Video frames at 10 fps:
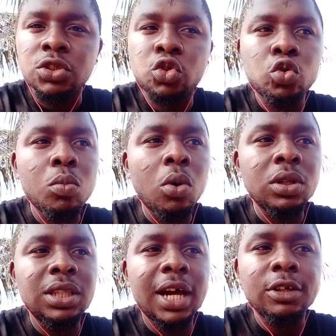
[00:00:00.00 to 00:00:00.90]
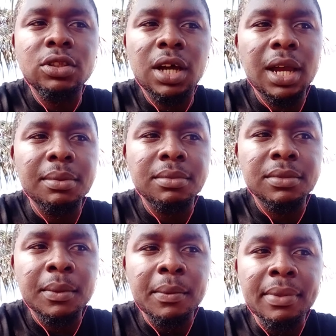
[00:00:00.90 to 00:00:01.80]
so much downtime,
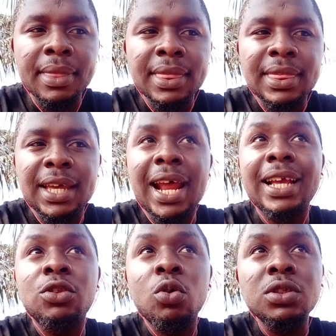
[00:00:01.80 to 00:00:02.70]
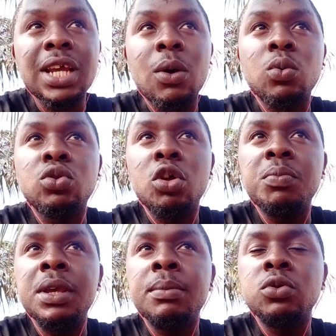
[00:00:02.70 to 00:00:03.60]
that I thought I would not
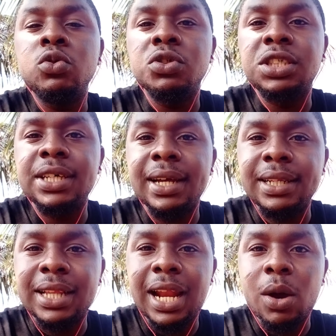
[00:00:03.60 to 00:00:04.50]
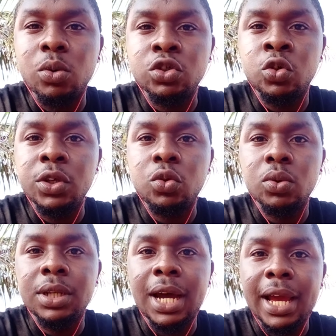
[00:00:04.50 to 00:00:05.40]
be able to stand it, that I was going
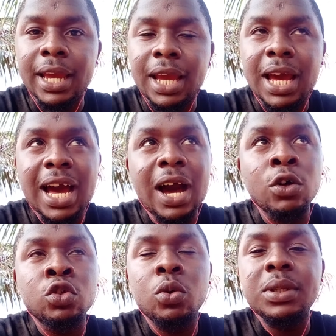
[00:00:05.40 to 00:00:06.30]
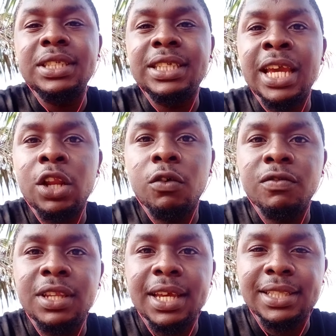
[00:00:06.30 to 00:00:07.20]
to die. I was always scared
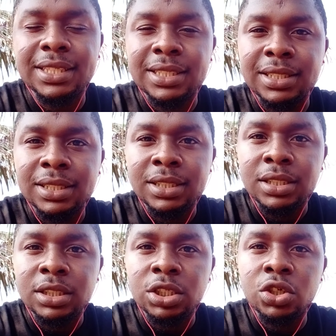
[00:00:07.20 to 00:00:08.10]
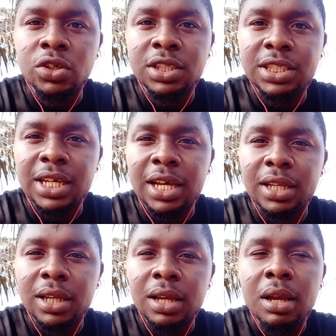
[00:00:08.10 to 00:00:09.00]
of death. You
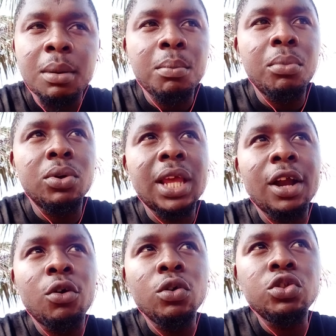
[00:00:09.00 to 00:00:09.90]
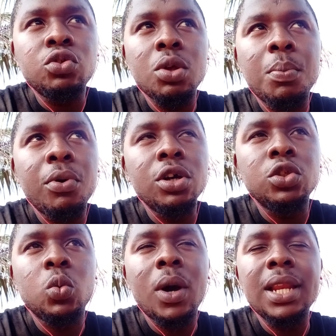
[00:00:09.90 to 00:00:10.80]
understand? But I got to a
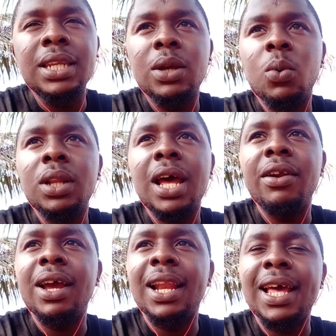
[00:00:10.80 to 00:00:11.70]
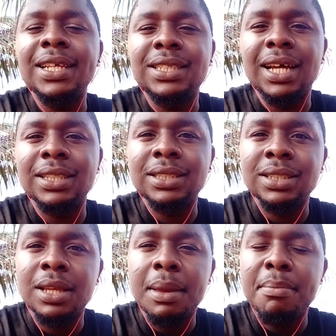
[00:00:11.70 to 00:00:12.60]
point one day when I realized that,
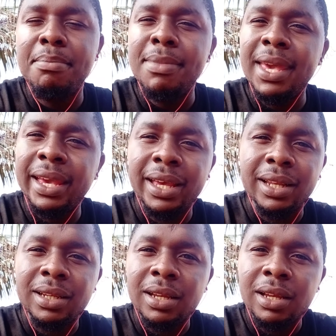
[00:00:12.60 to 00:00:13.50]
man,